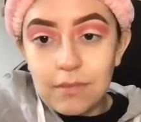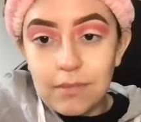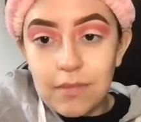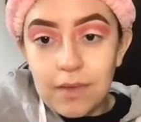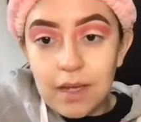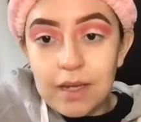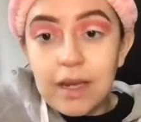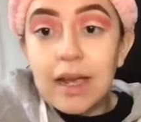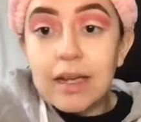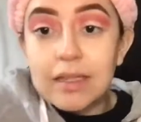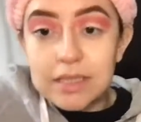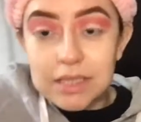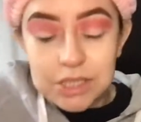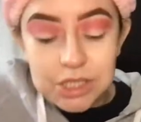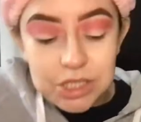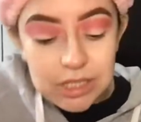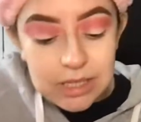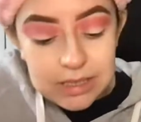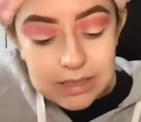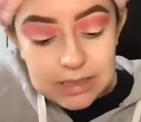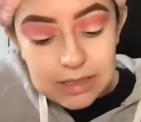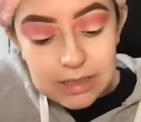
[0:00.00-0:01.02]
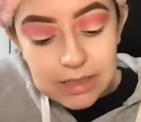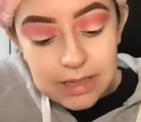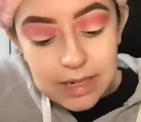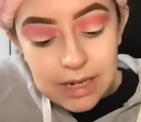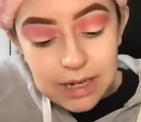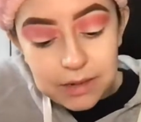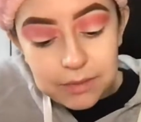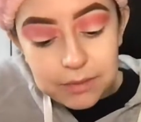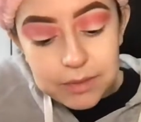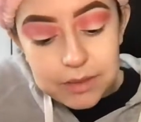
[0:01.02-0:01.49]
Yeah, see, Jeanette said,
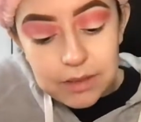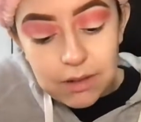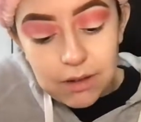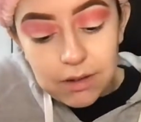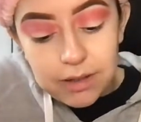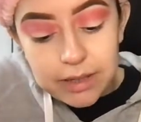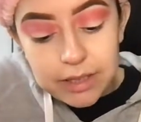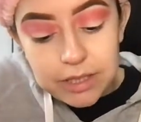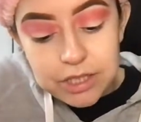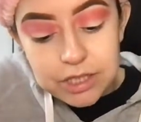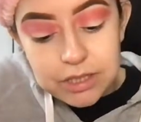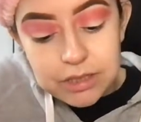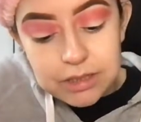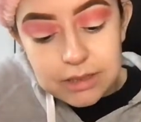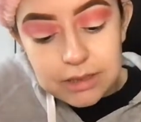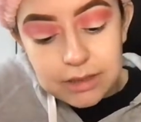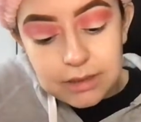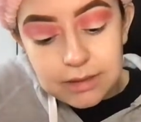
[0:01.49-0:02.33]
yeah, it was all ages.